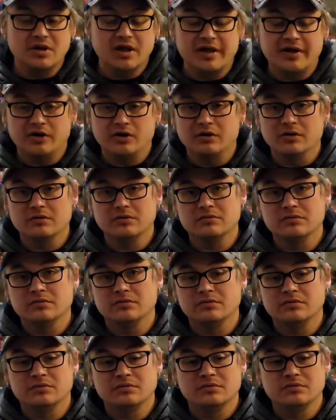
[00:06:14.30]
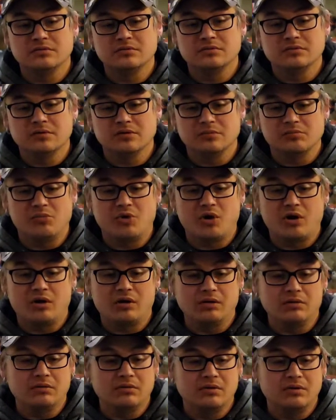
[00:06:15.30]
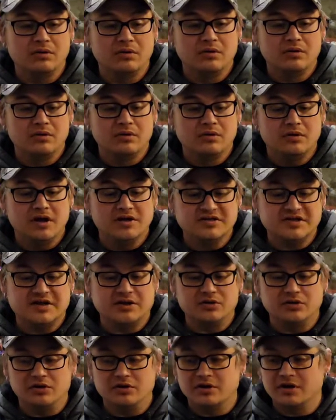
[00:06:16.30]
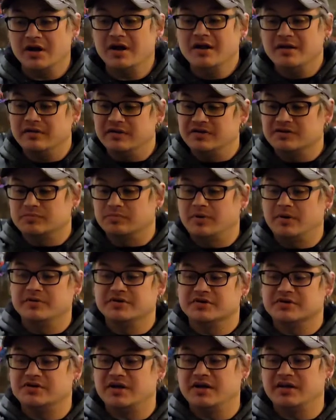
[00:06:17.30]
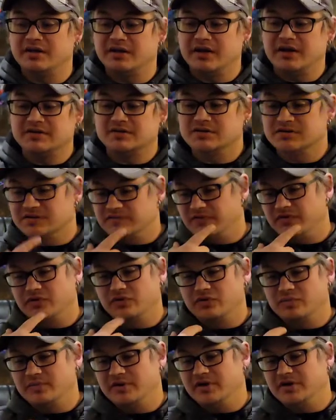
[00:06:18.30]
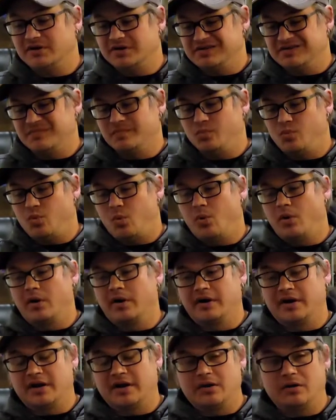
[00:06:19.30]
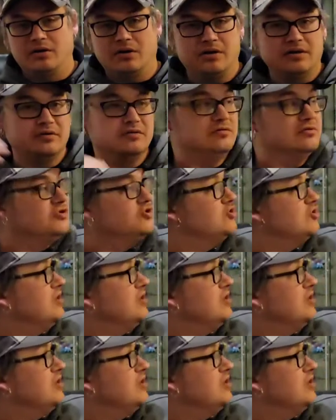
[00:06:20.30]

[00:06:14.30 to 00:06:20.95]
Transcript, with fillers: later or tomorrow and take a look. These will probably just stay in the cases for a little bit because I'm working on